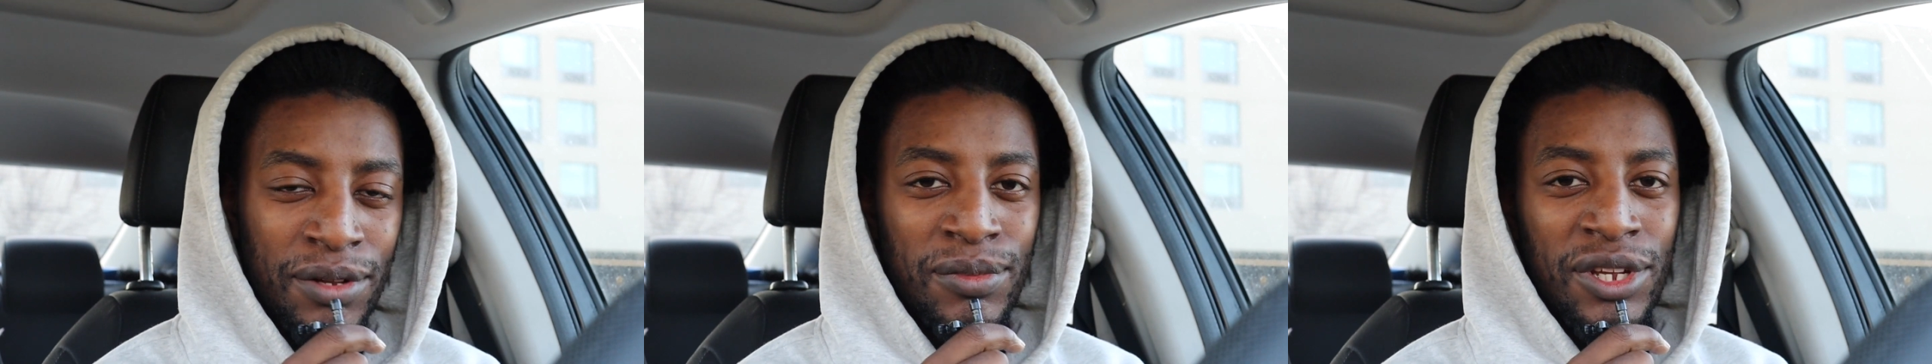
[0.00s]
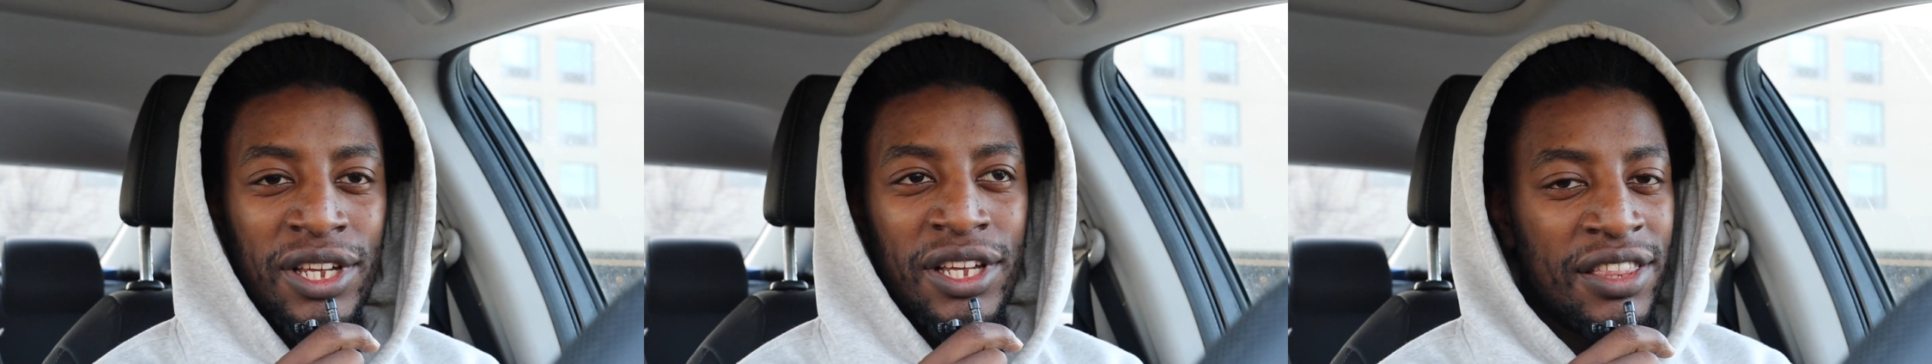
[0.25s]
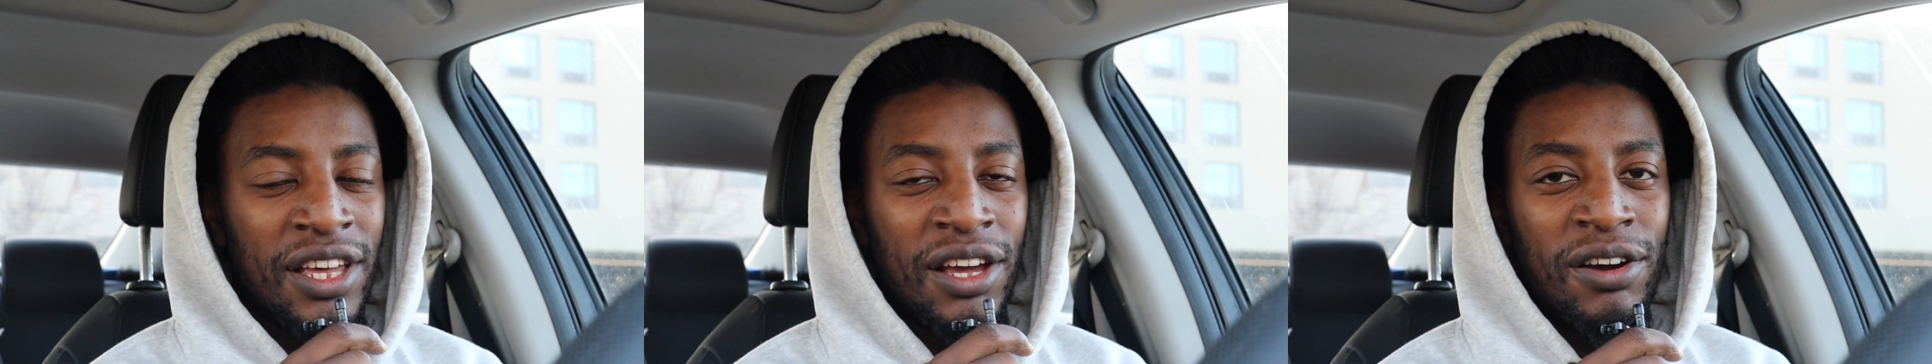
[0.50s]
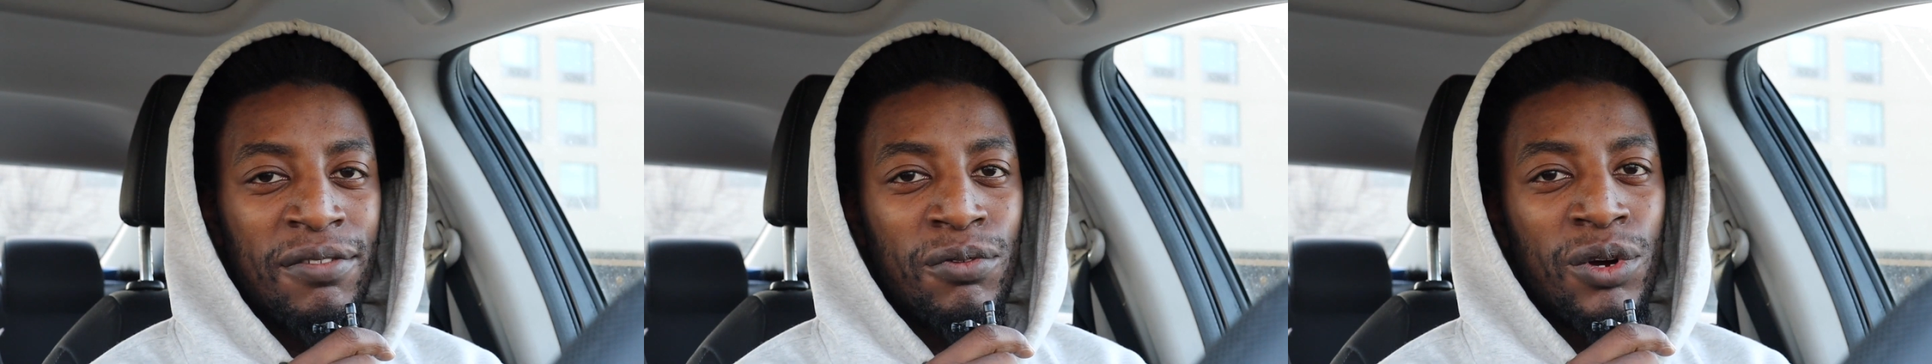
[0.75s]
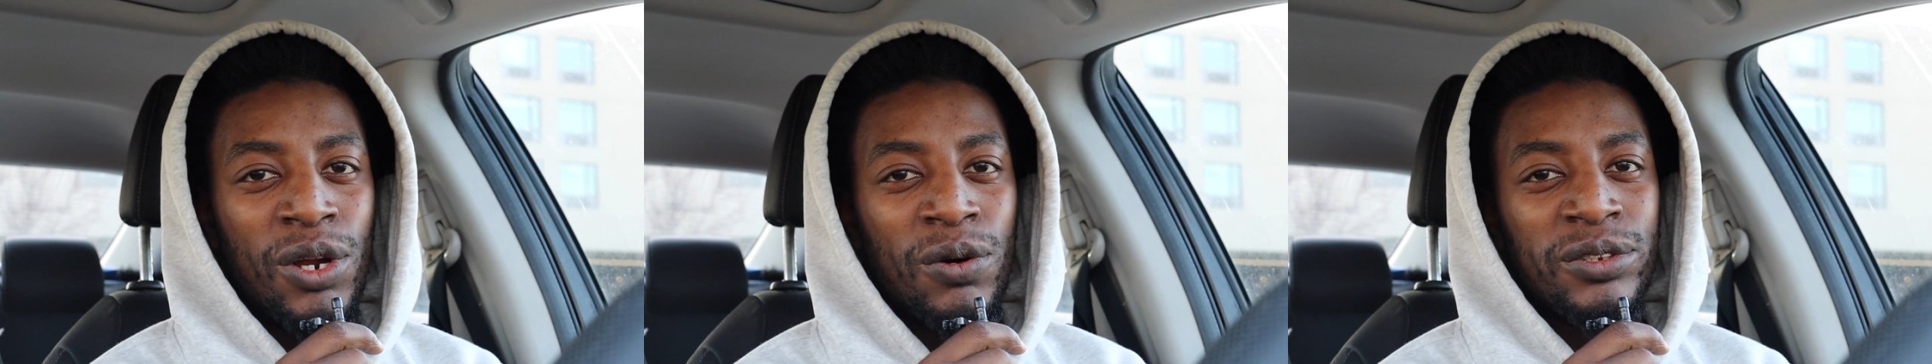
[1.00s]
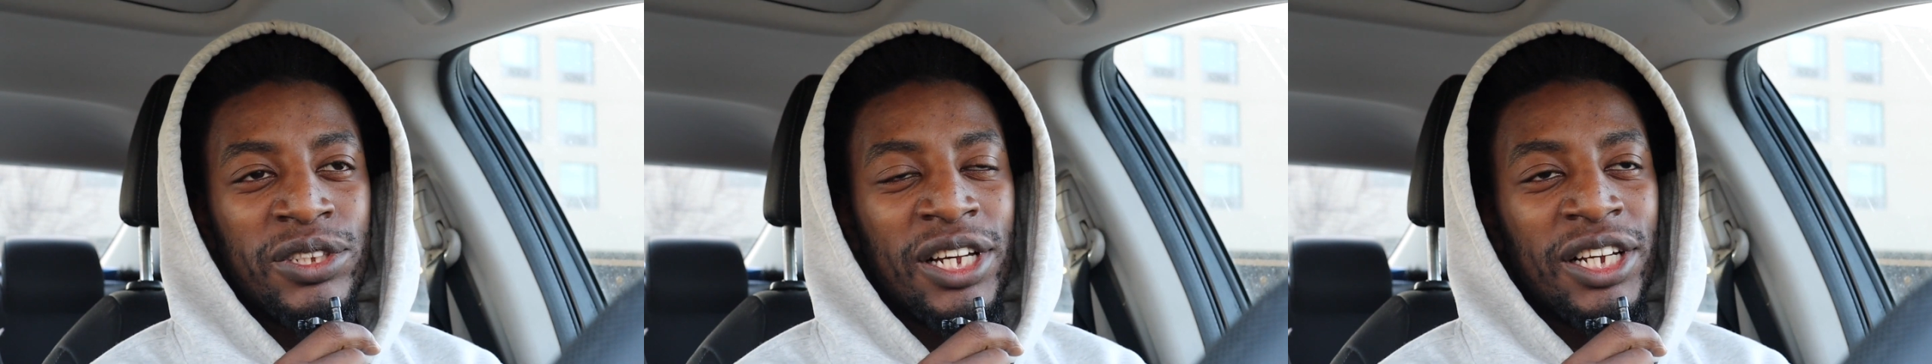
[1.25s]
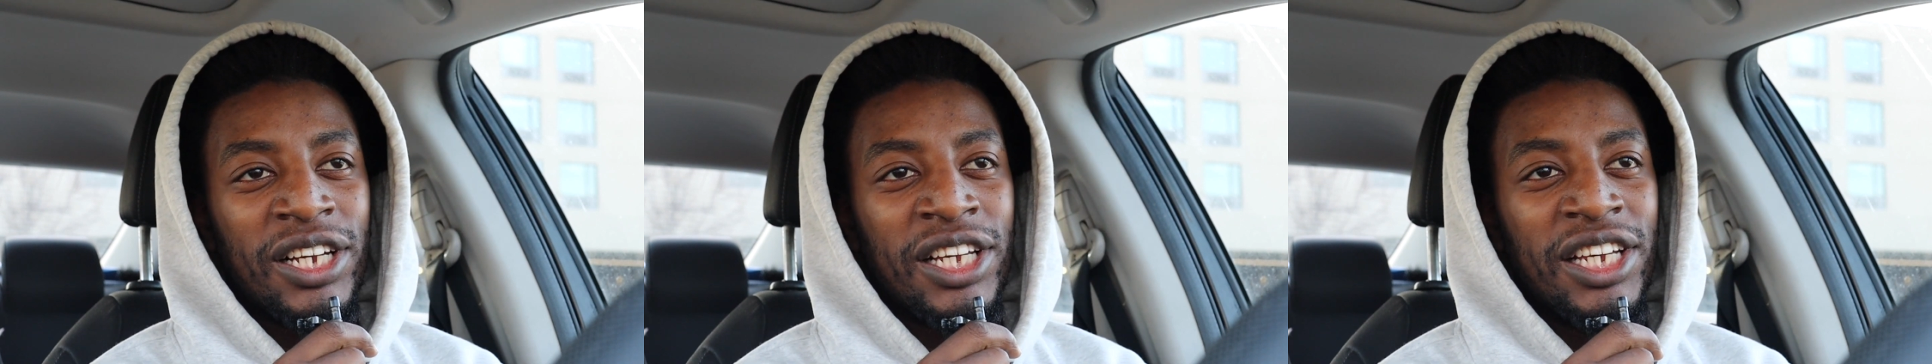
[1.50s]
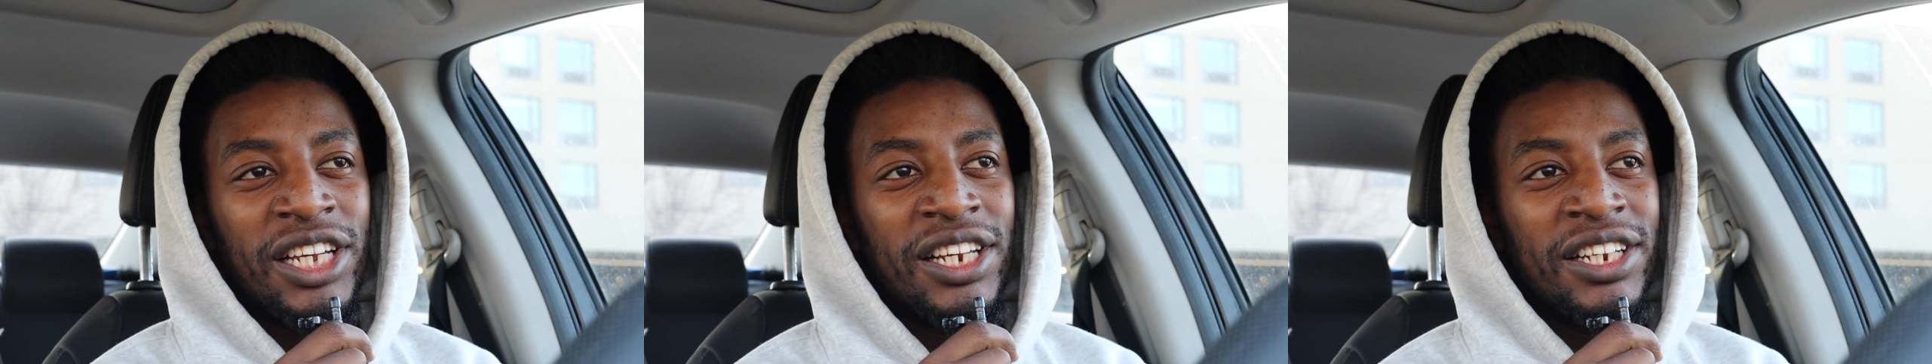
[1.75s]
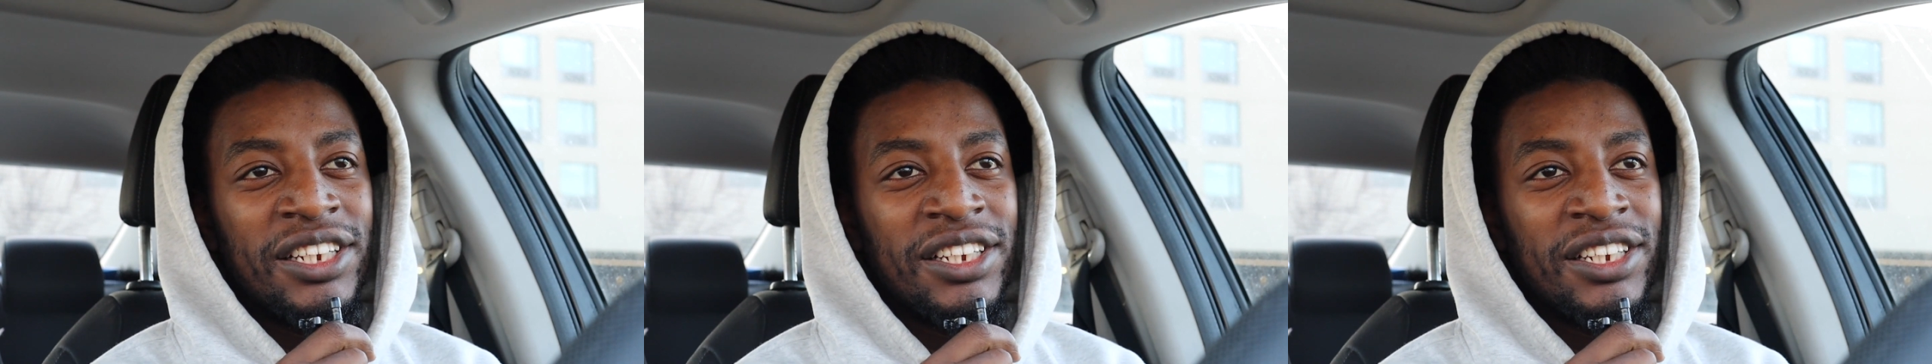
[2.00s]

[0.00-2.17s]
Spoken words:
me think of when I was like a kid.